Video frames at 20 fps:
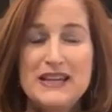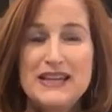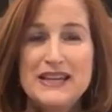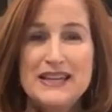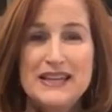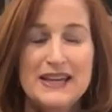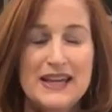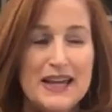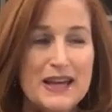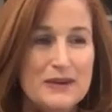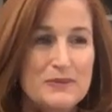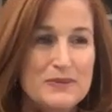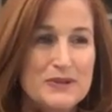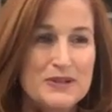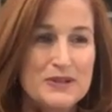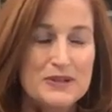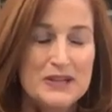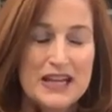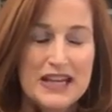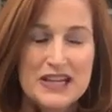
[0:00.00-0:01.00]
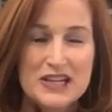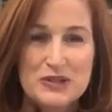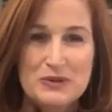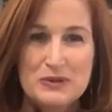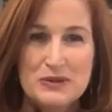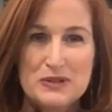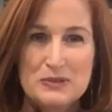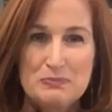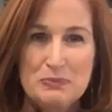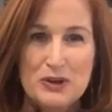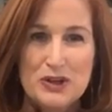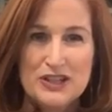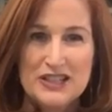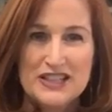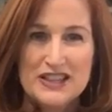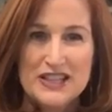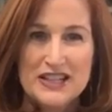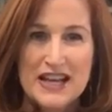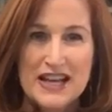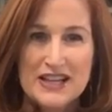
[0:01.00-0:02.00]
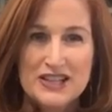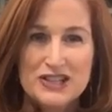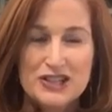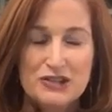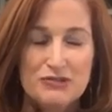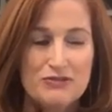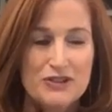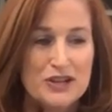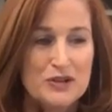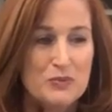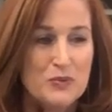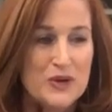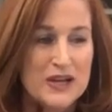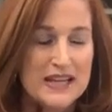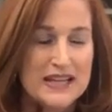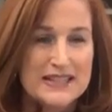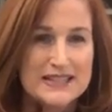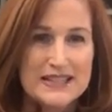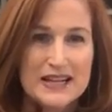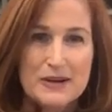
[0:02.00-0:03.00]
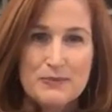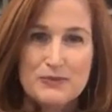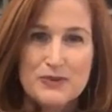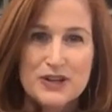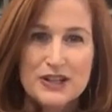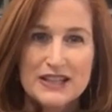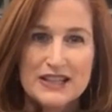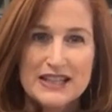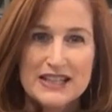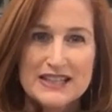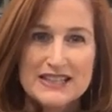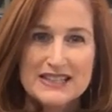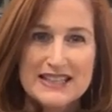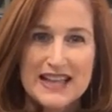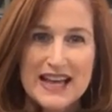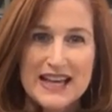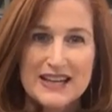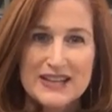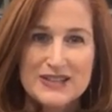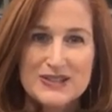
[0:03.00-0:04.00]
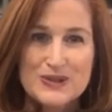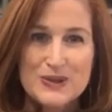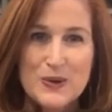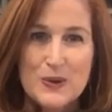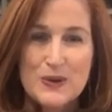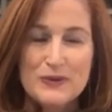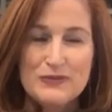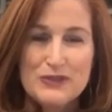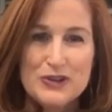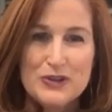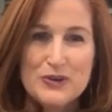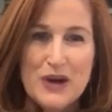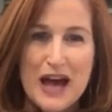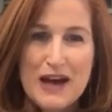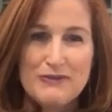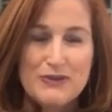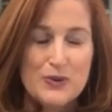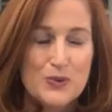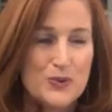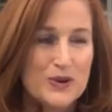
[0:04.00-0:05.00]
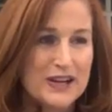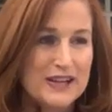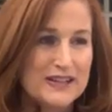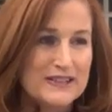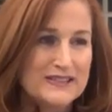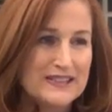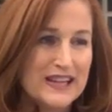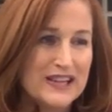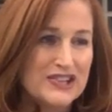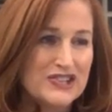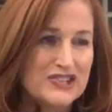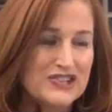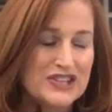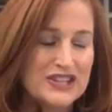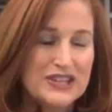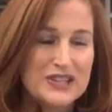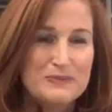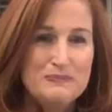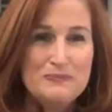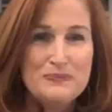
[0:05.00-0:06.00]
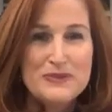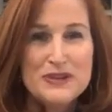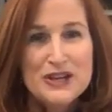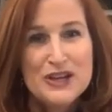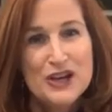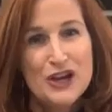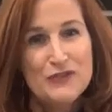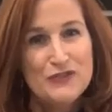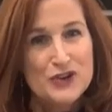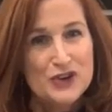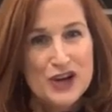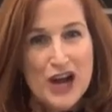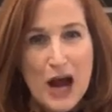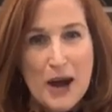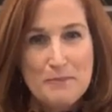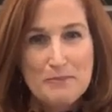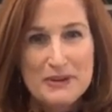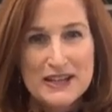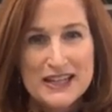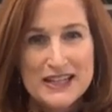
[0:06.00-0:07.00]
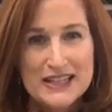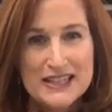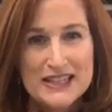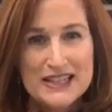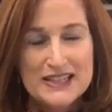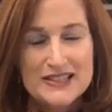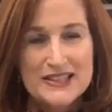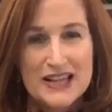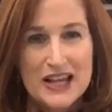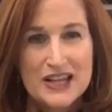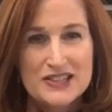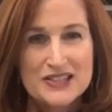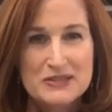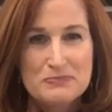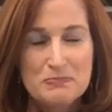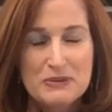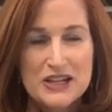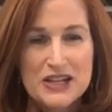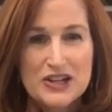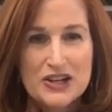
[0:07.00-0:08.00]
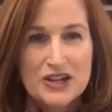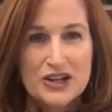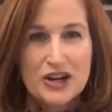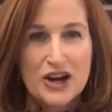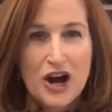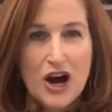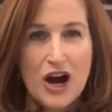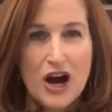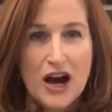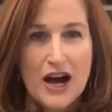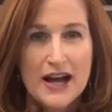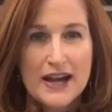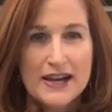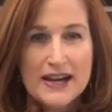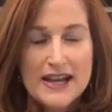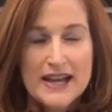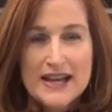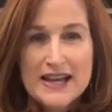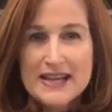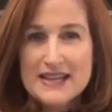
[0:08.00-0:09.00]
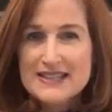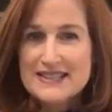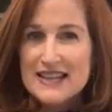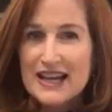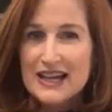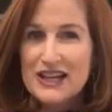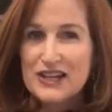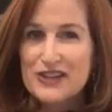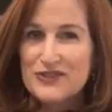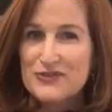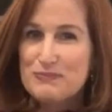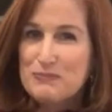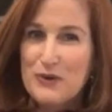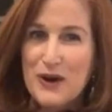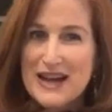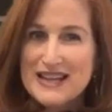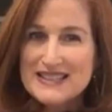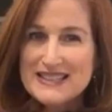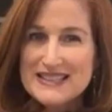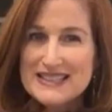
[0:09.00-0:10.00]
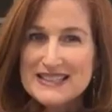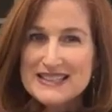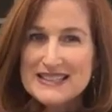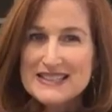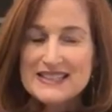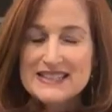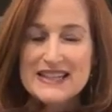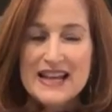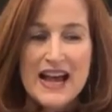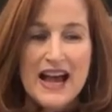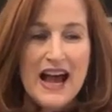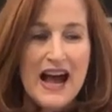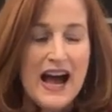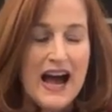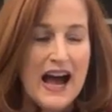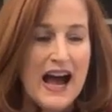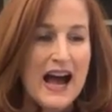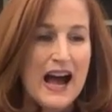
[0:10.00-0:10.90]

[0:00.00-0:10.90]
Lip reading: speaking engagements booked in the next 3 weeks, and I'm really excited. So if you have an organization, if your company needs a speaker on executive presence,